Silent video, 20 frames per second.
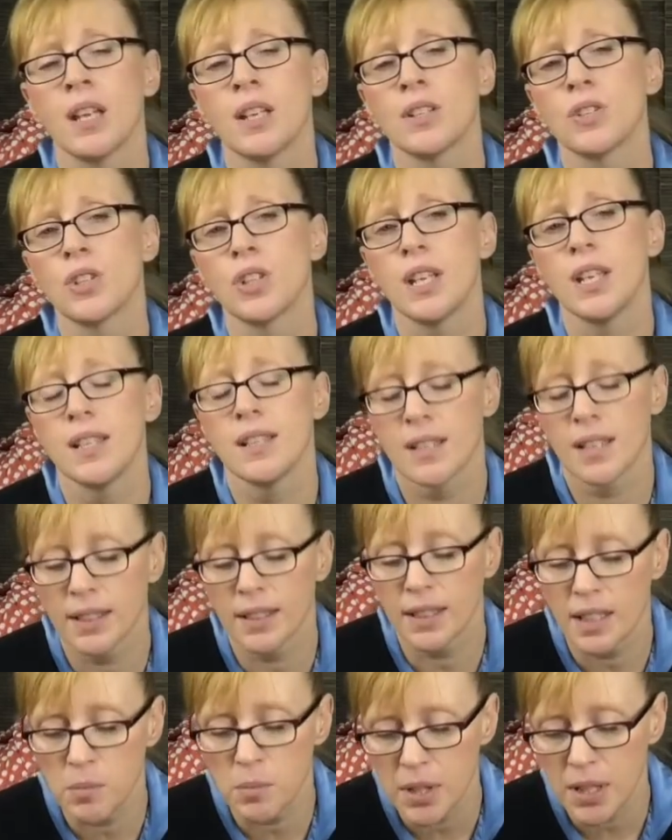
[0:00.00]
to His
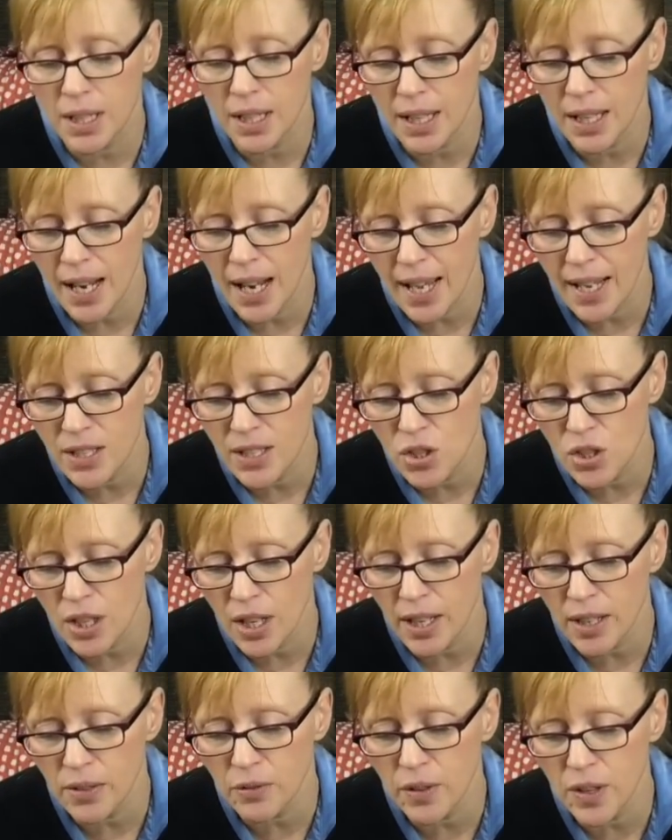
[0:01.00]
unlimited nature.
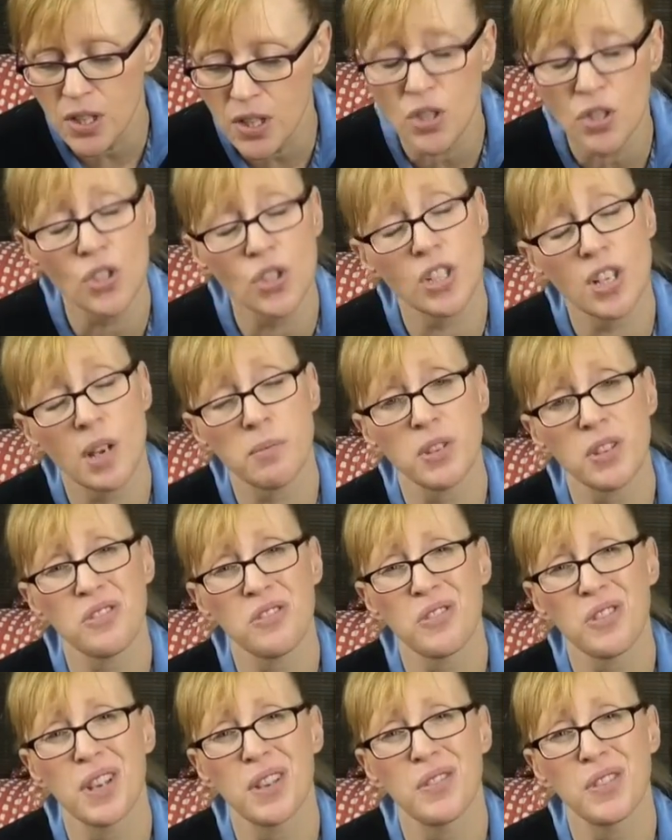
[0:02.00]
Ephesians chapter
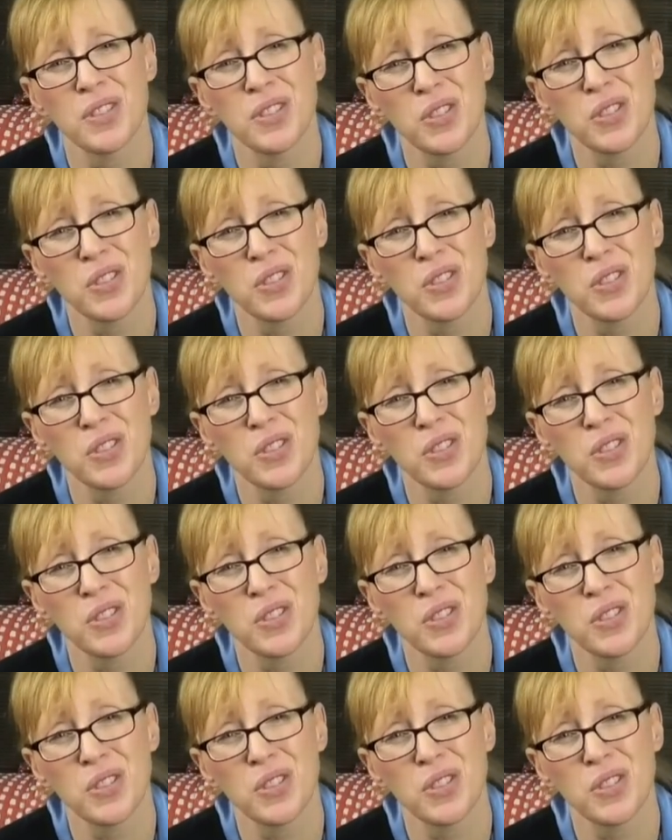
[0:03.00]
3 verse